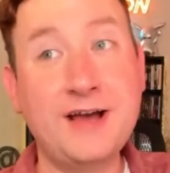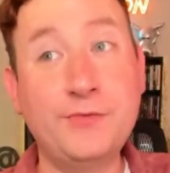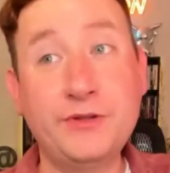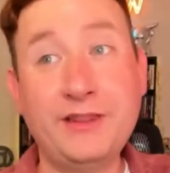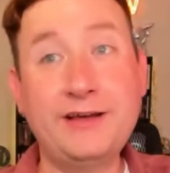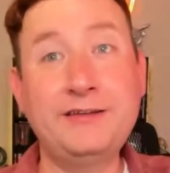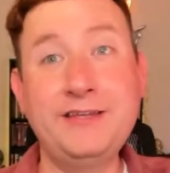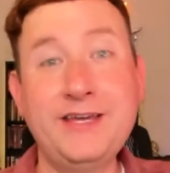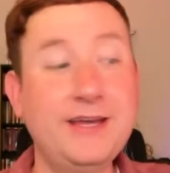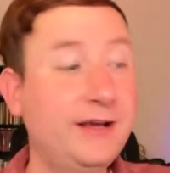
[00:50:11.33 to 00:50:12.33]
of
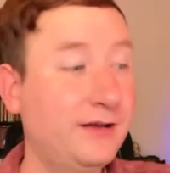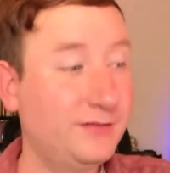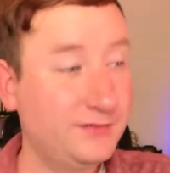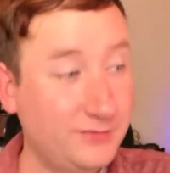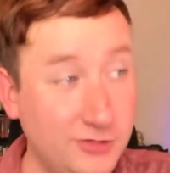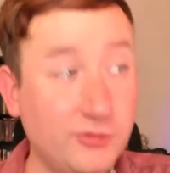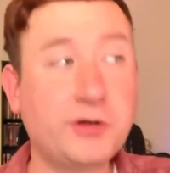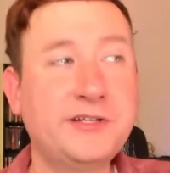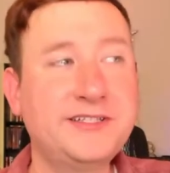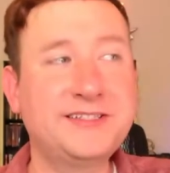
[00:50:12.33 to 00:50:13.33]
the New
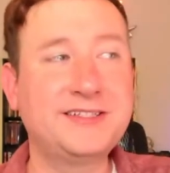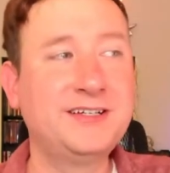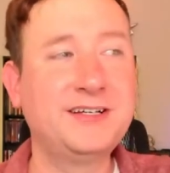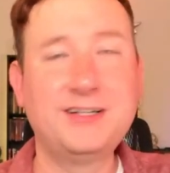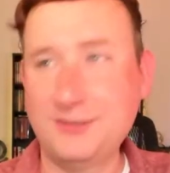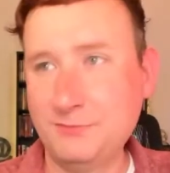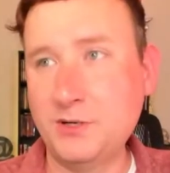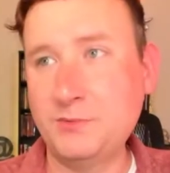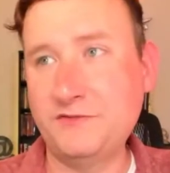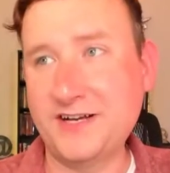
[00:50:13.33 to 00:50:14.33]
Orleans
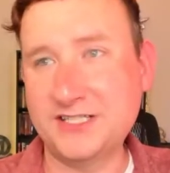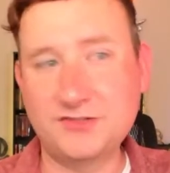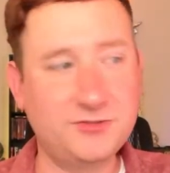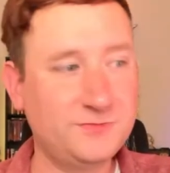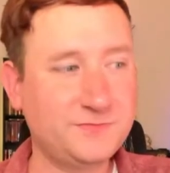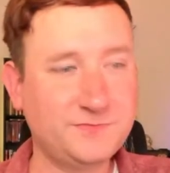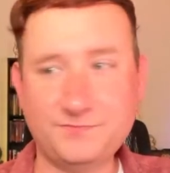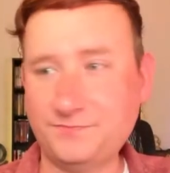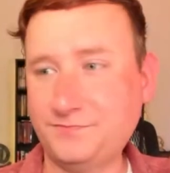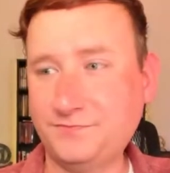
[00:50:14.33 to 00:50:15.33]
Bourbon Festival.
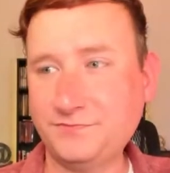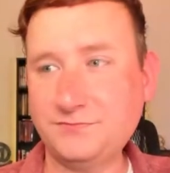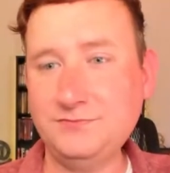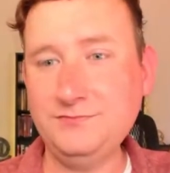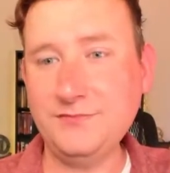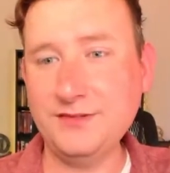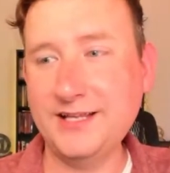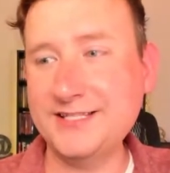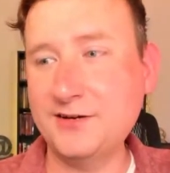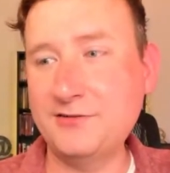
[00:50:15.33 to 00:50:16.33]

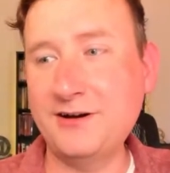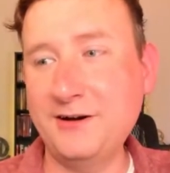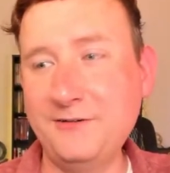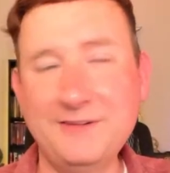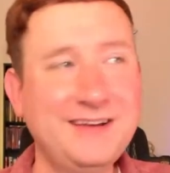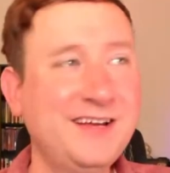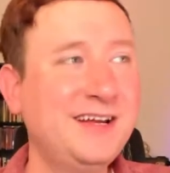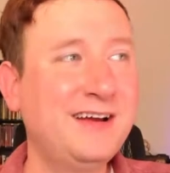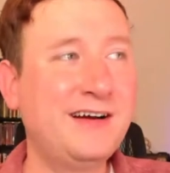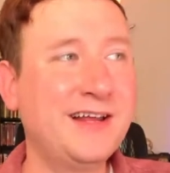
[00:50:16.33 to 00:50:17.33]
Let's go.
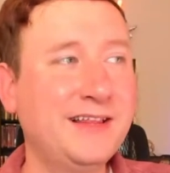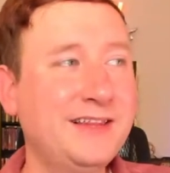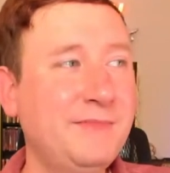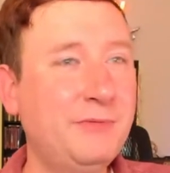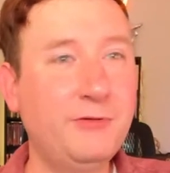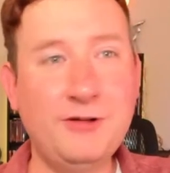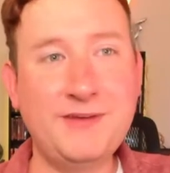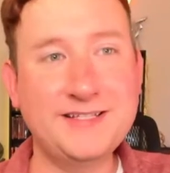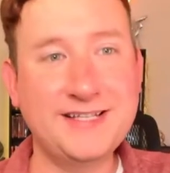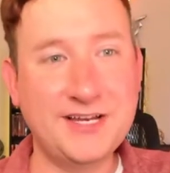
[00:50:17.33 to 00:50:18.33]
All right, let me pull up my
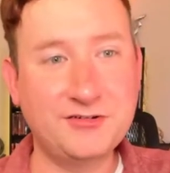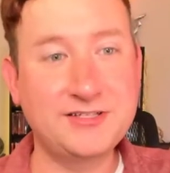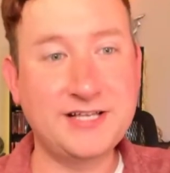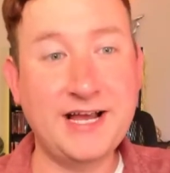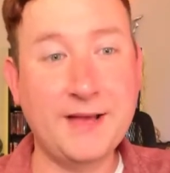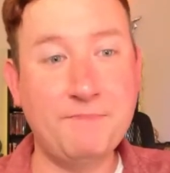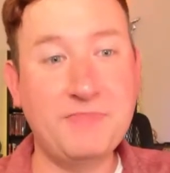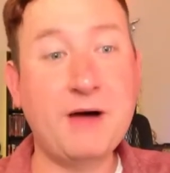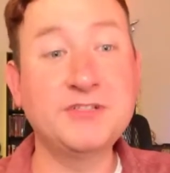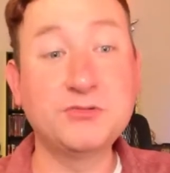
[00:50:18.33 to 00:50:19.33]
schedule because, again,
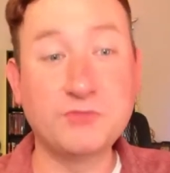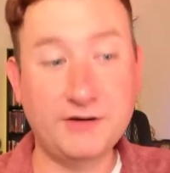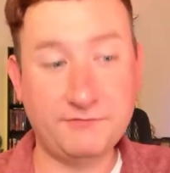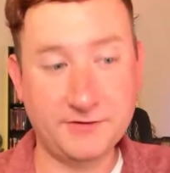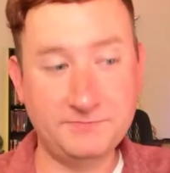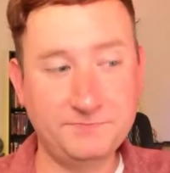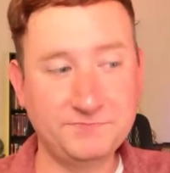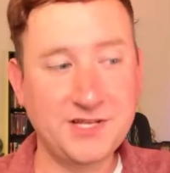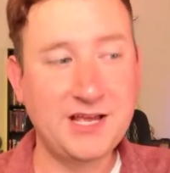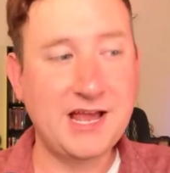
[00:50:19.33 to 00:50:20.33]
that was a rough one.
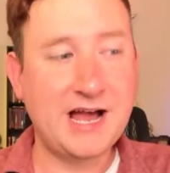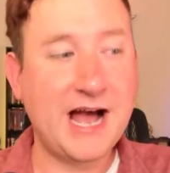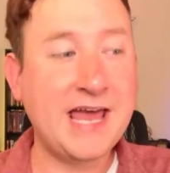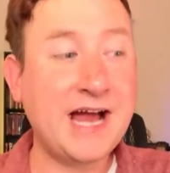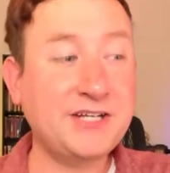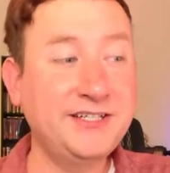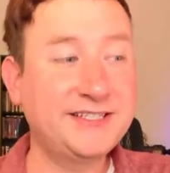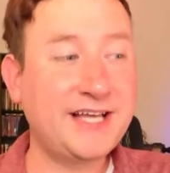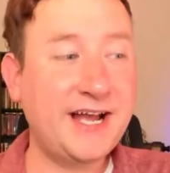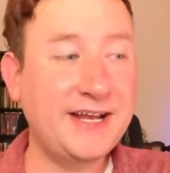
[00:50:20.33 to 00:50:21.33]
I had actually
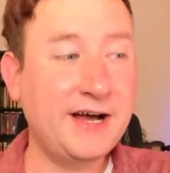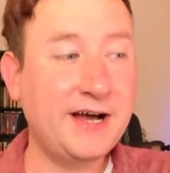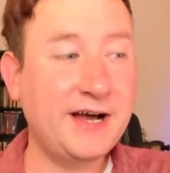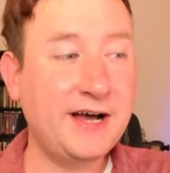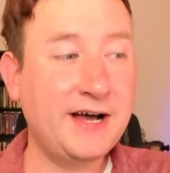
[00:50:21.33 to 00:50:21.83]
signed up